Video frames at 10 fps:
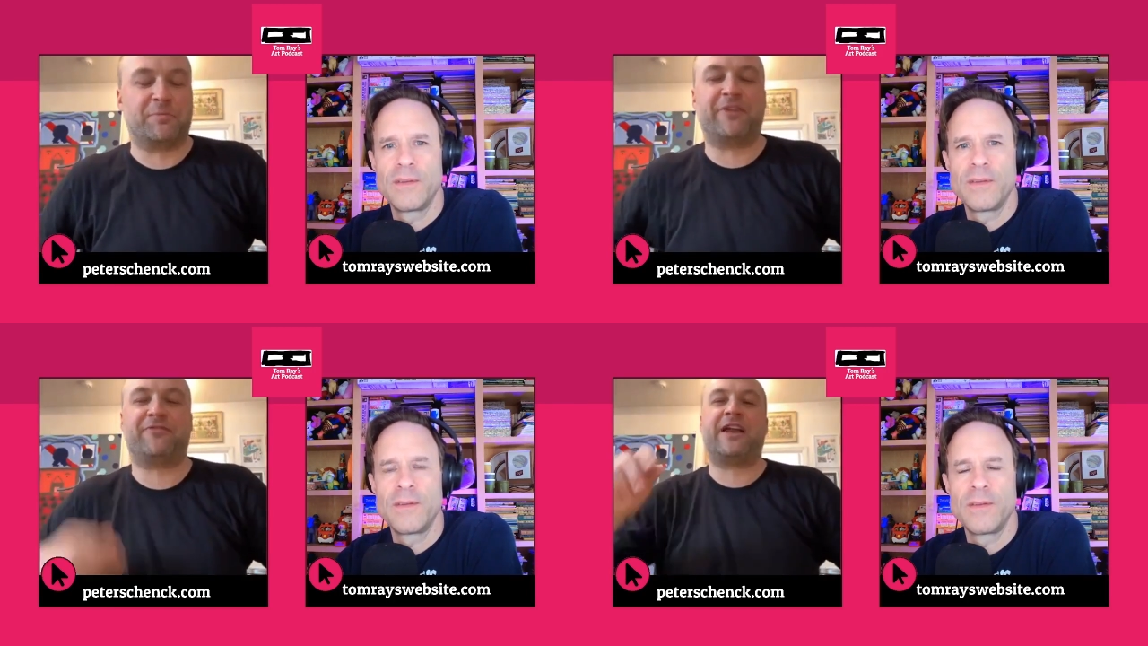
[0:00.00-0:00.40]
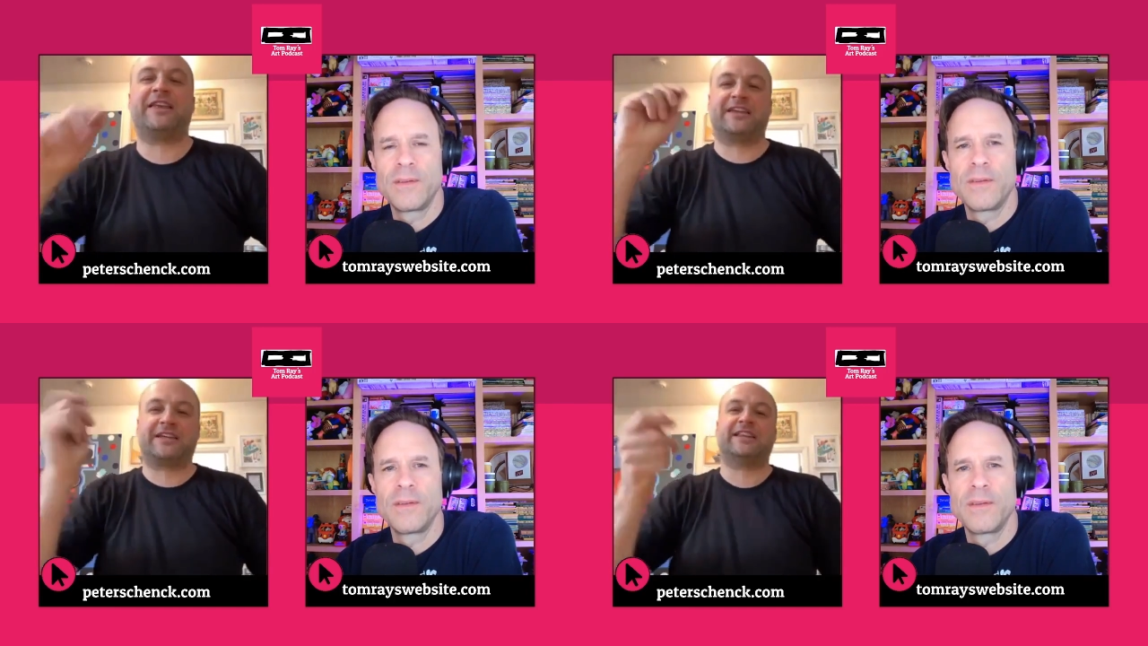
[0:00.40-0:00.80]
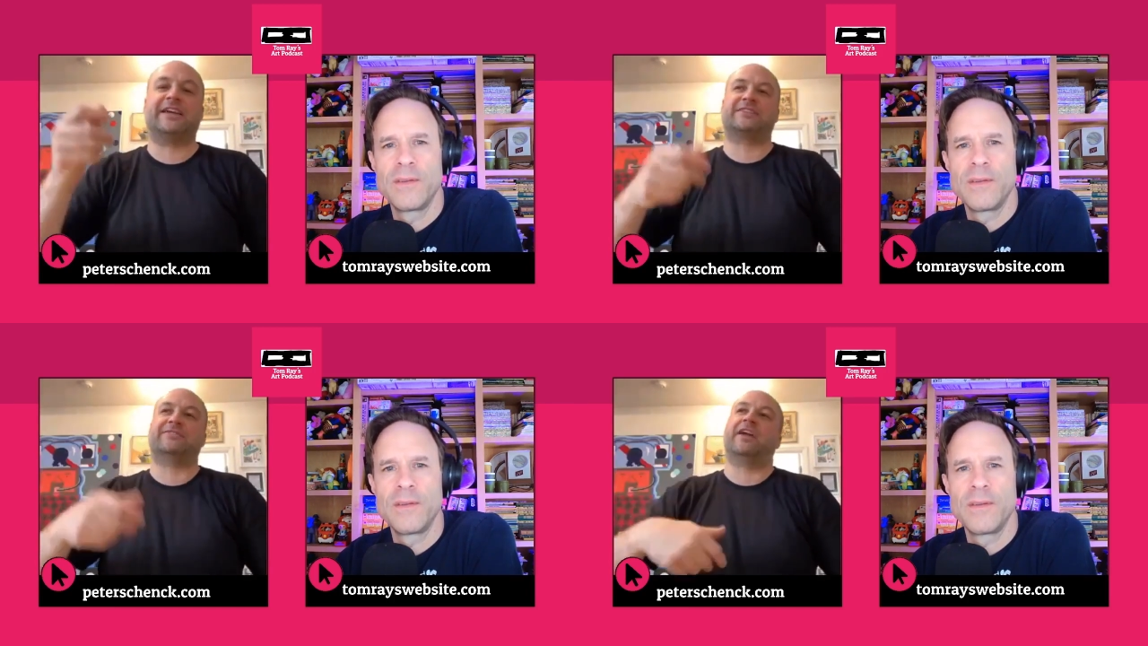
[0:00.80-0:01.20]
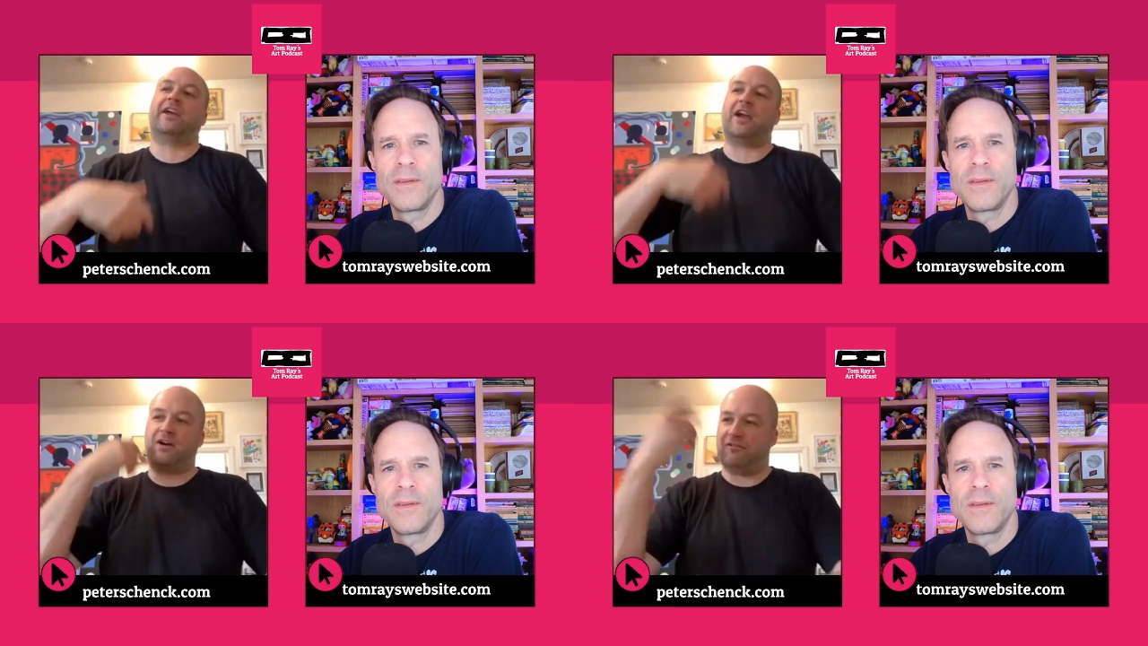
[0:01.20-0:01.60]
Speaker 1: But it finally clicked of like,
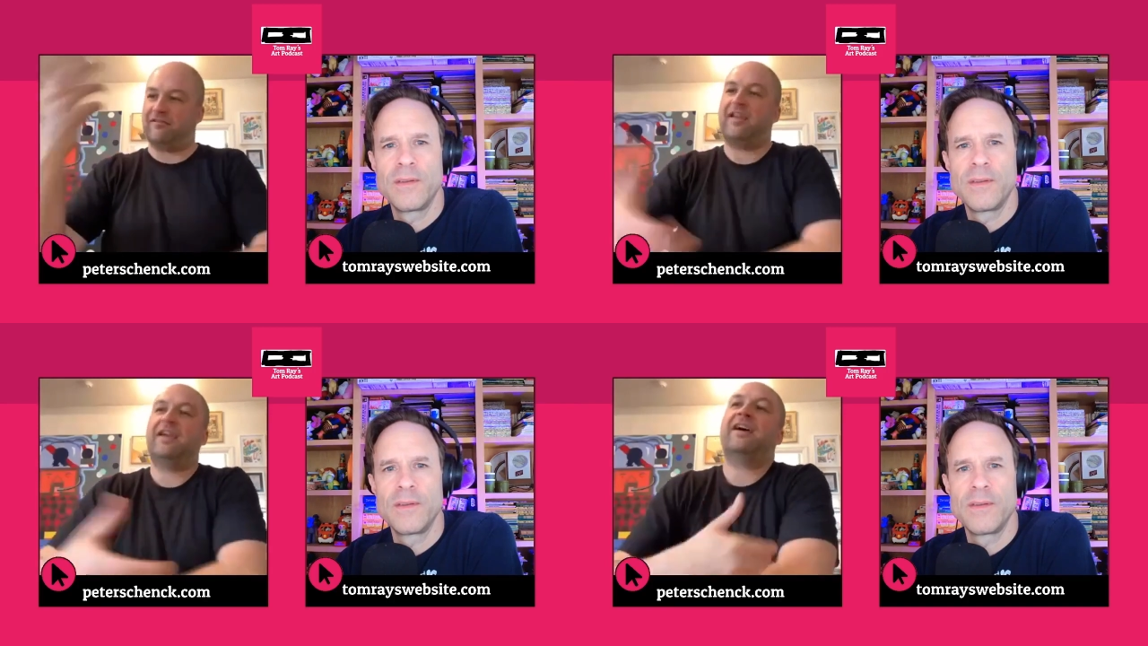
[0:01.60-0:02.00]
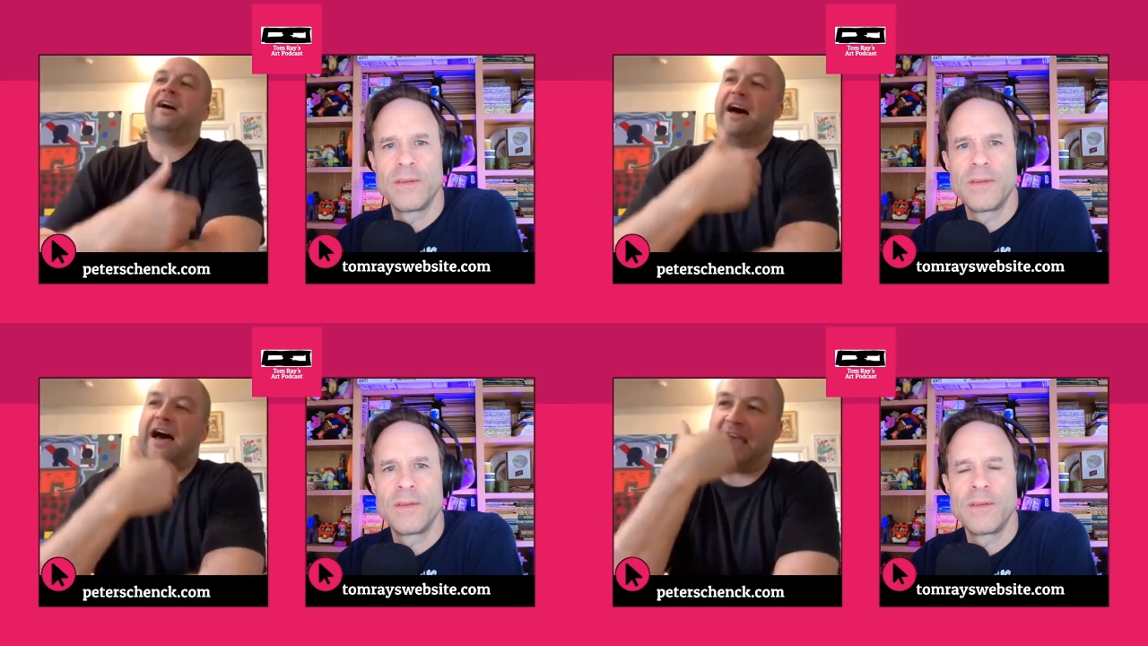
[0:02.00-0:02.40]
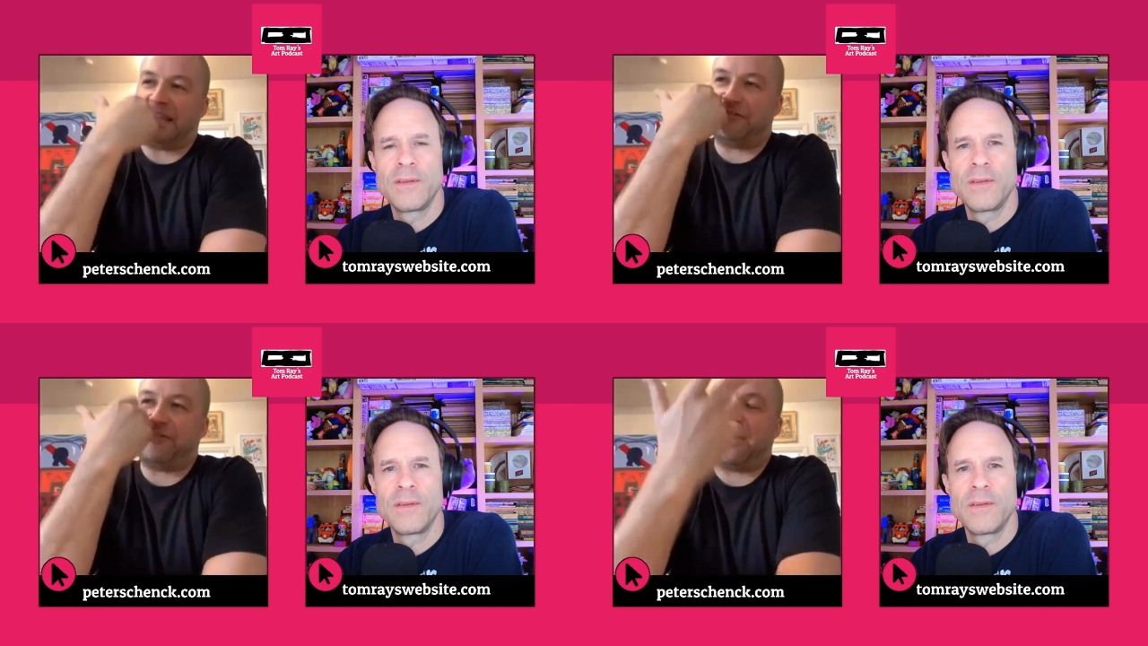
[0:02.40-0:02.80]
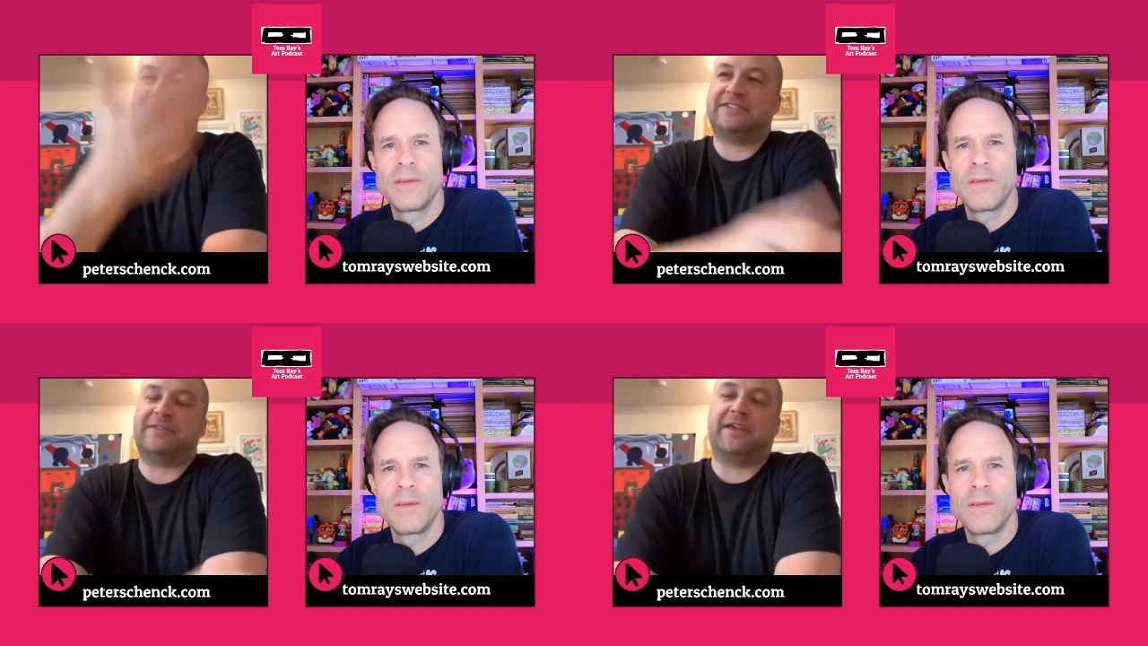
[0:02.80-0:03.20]
oh, I can
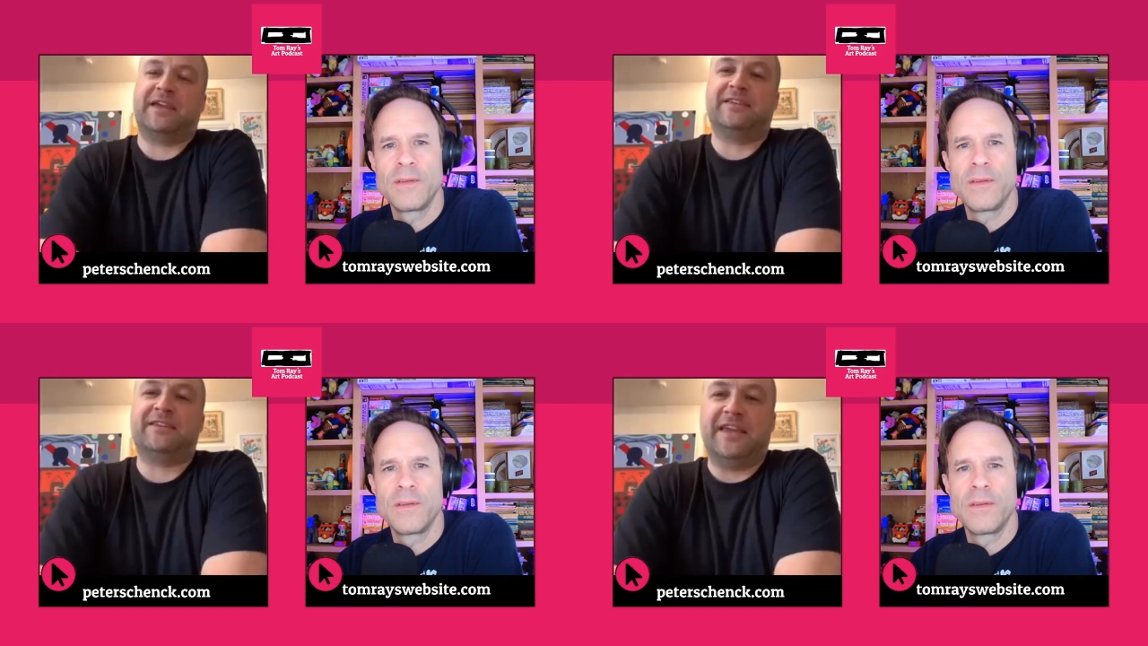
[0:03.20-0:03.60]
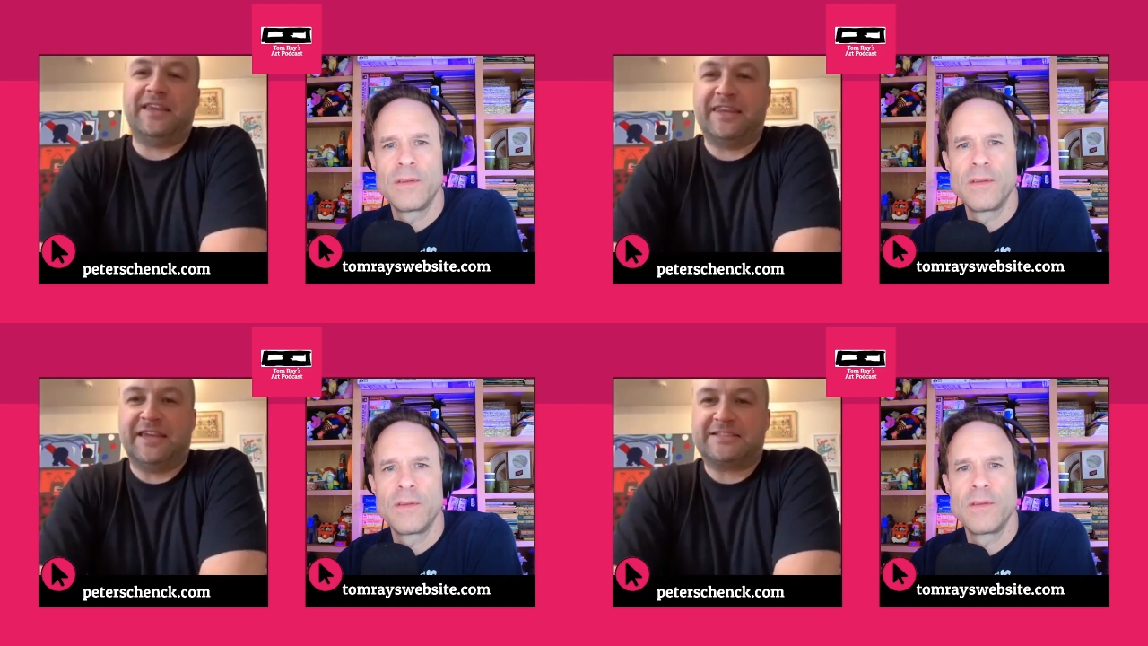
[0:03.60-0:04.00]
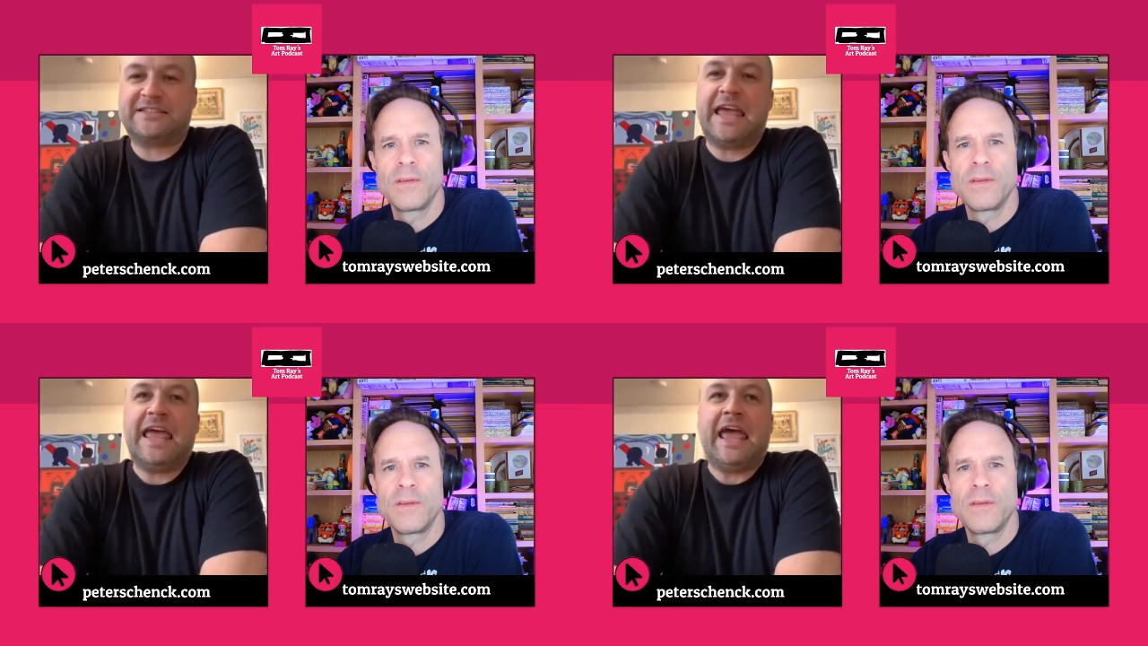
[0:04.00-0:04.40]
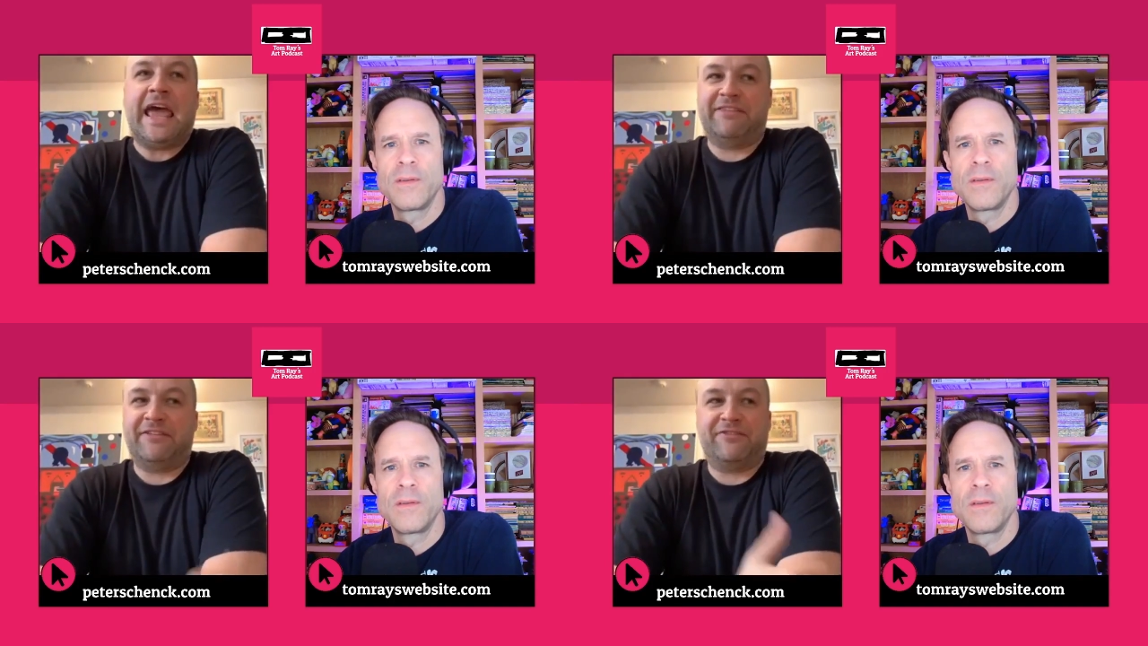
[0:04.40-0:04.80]
find something in in this.
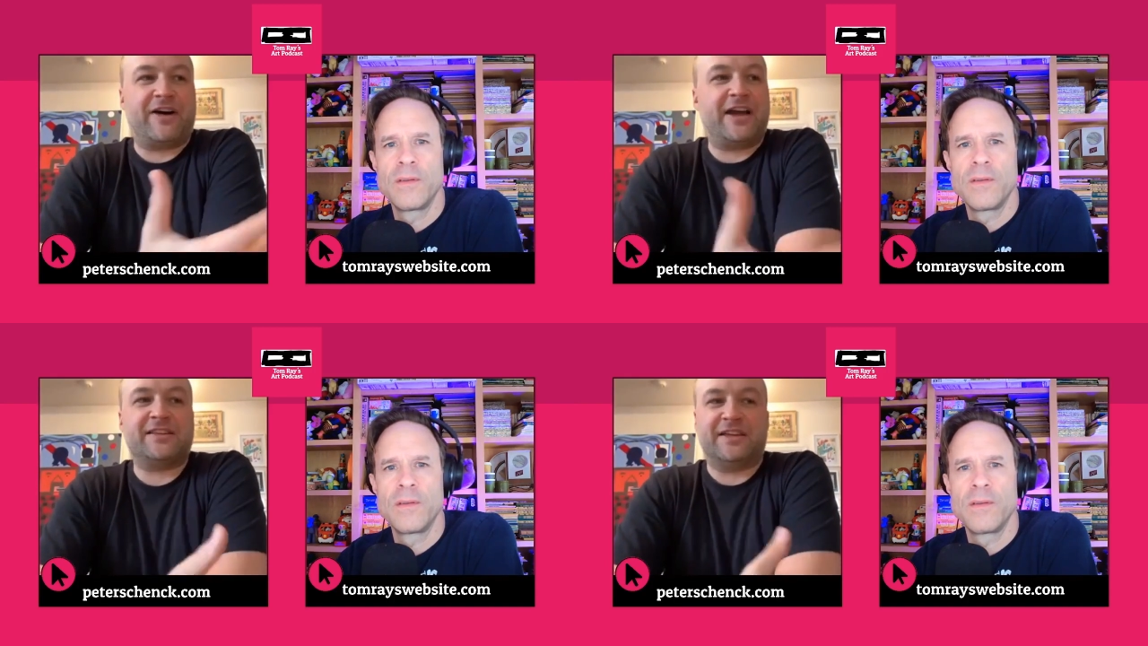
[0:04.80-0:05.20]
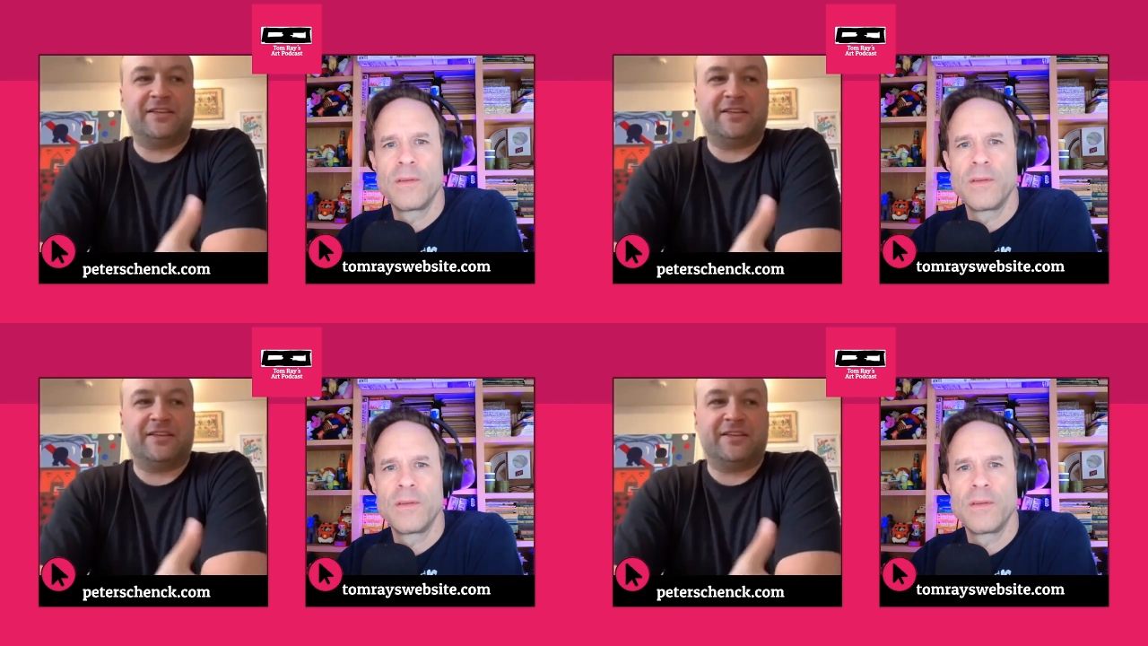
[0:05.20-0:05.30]
And then finally,